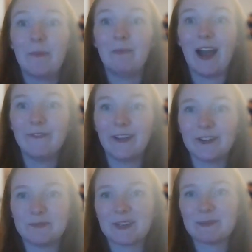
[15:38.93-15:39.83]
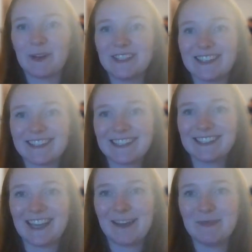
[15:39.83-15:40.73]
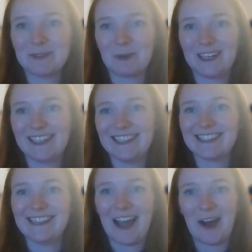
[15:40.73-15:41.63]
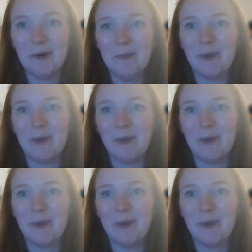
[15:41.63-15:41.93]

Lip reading: my fellowship experience isn't the same as what it is now,